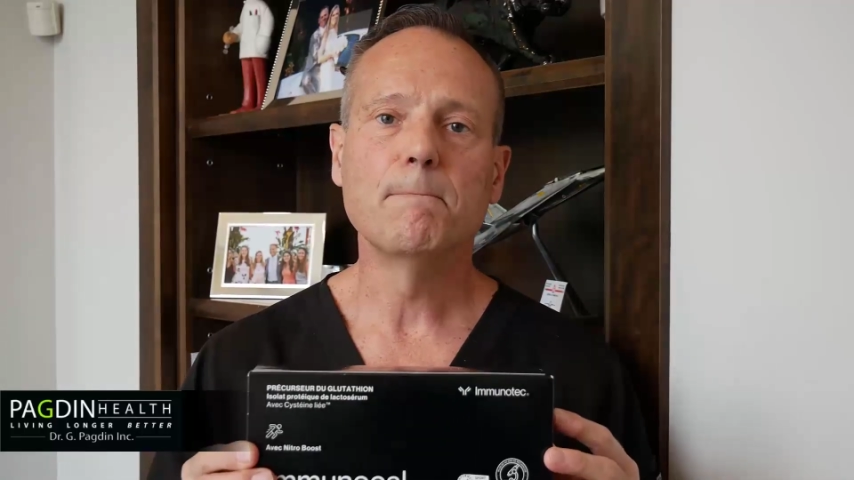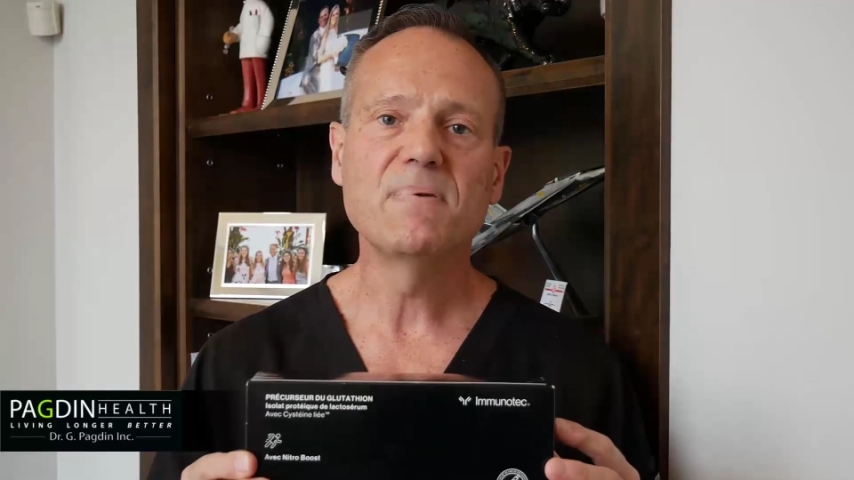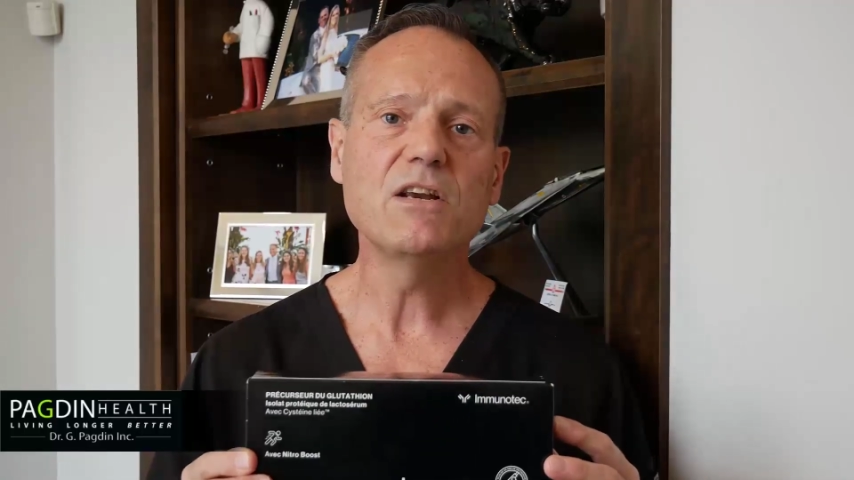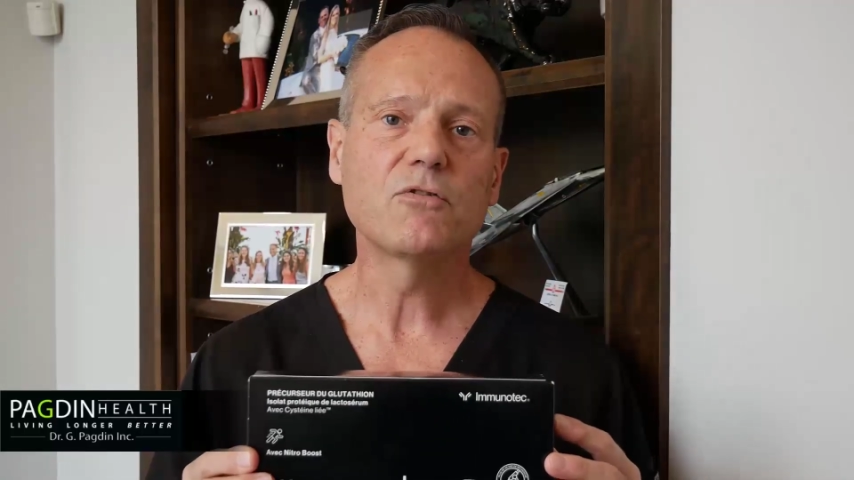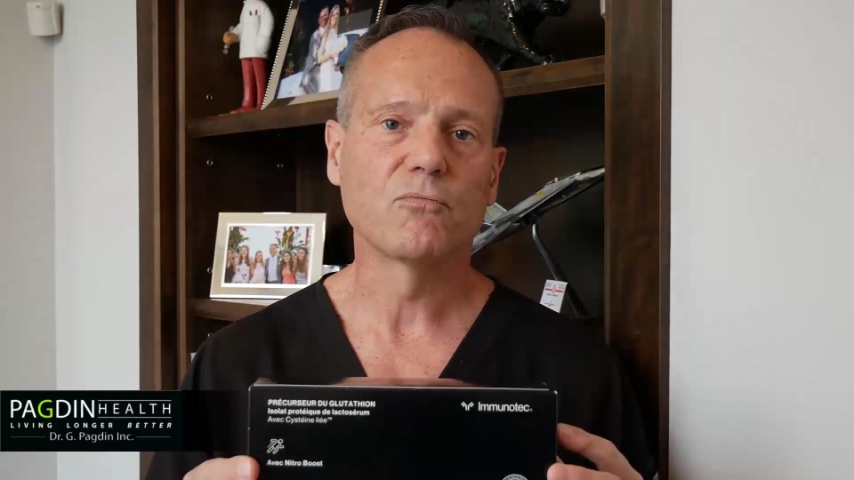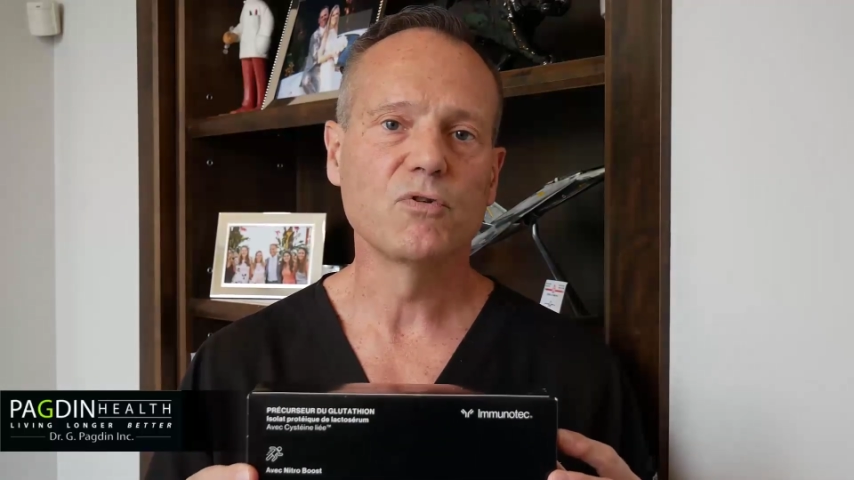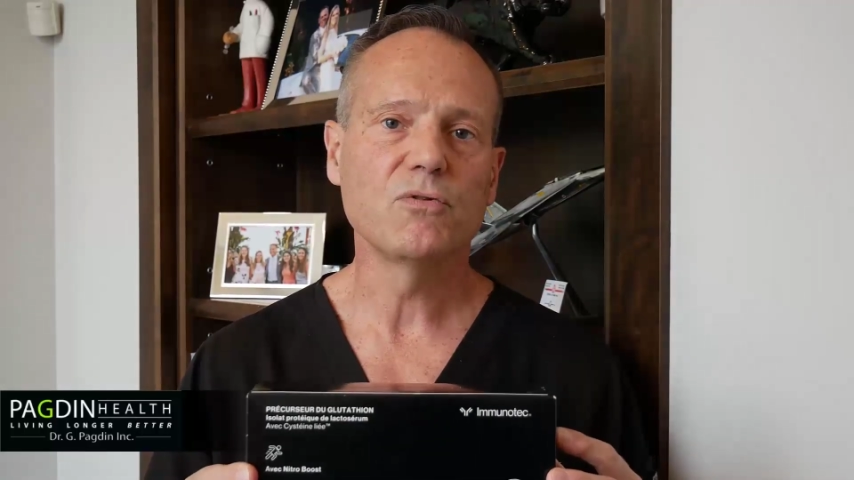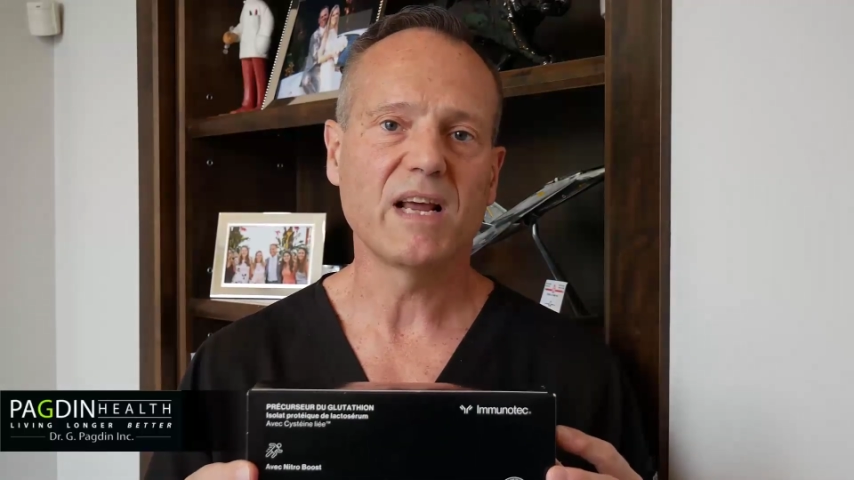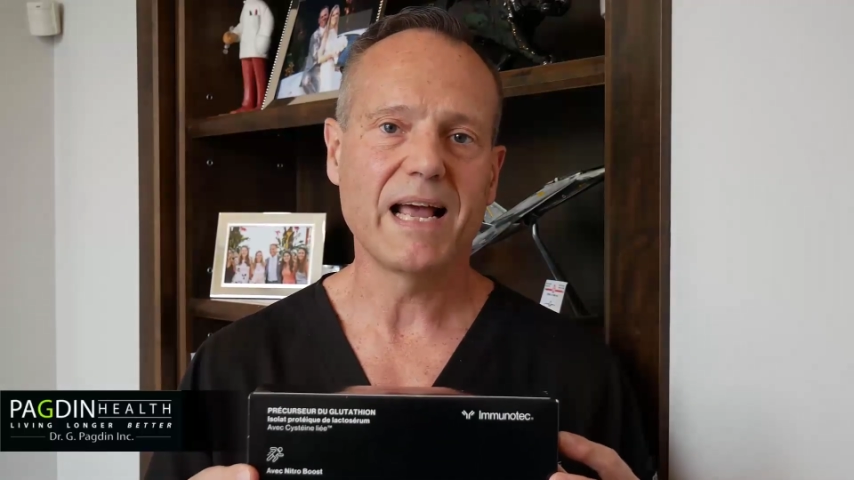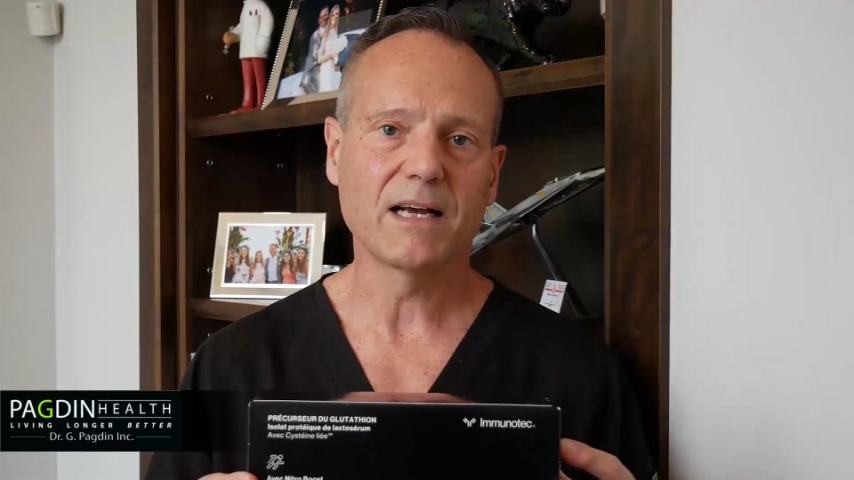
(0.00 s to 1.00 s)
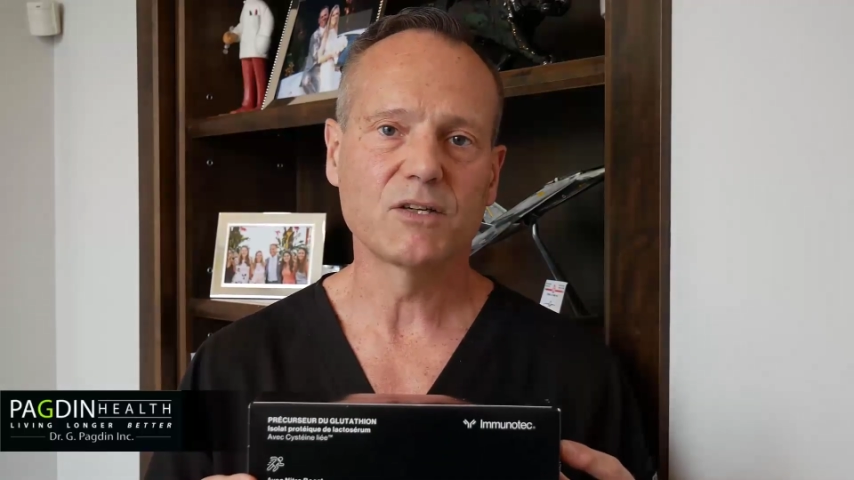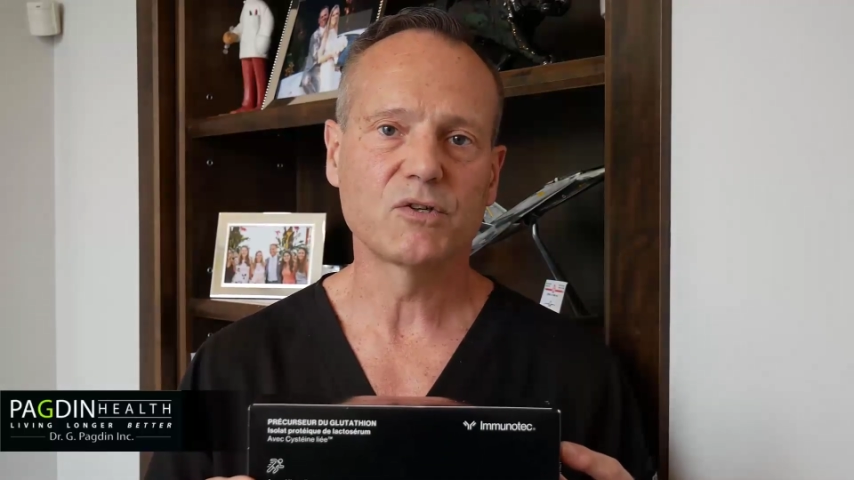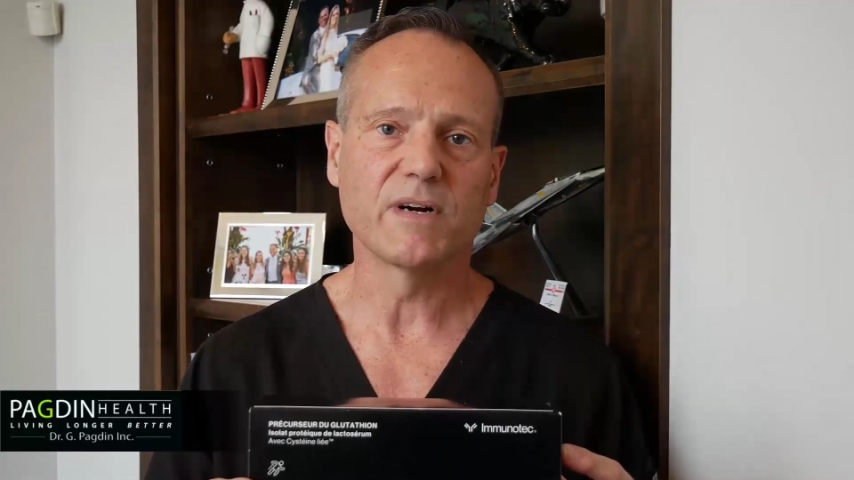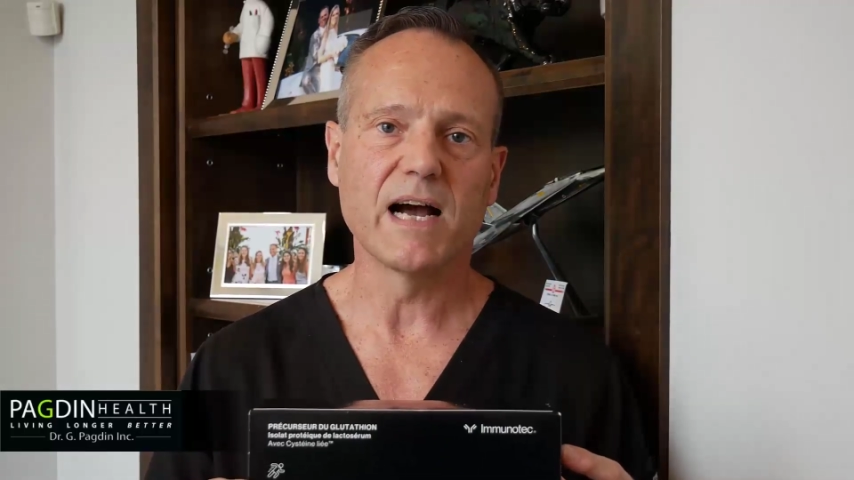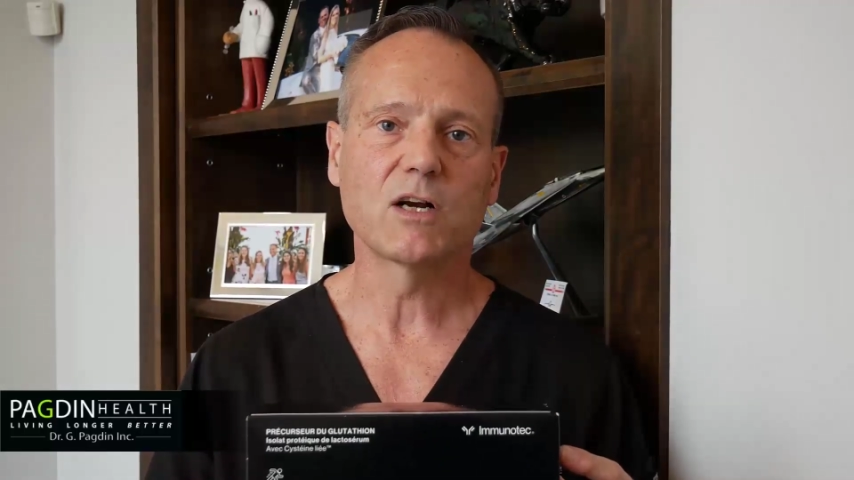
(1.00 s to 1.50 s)
beetroot
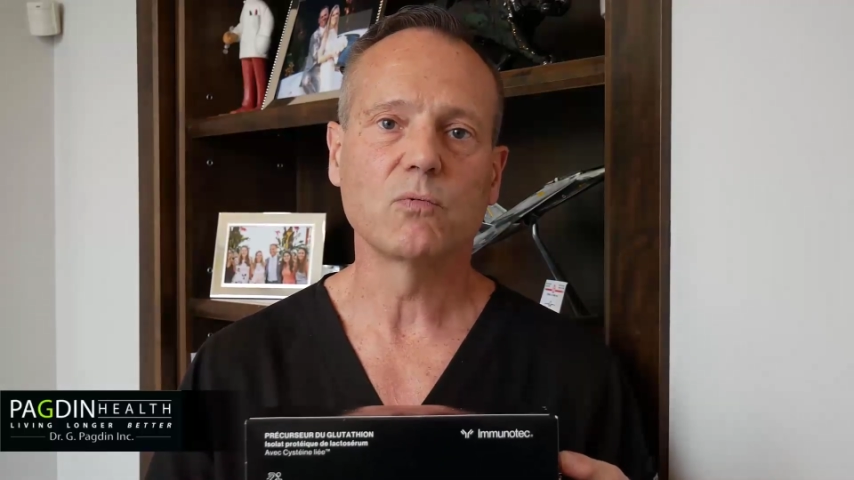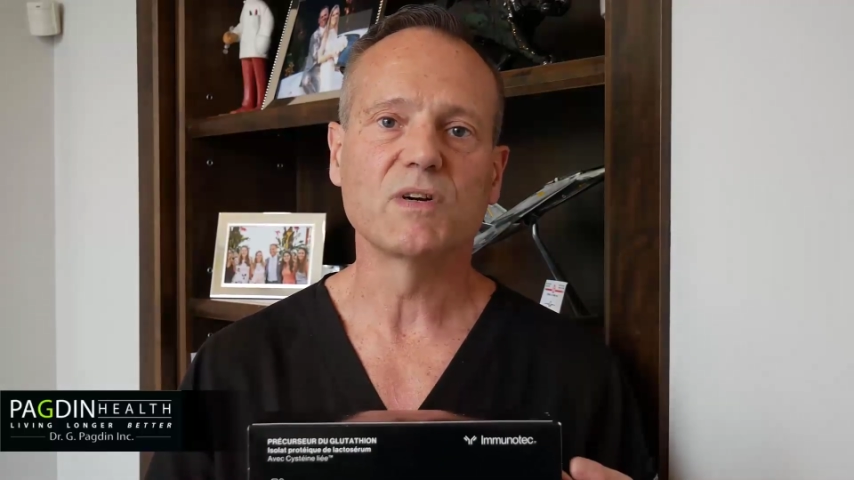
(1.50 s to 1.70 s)
extract,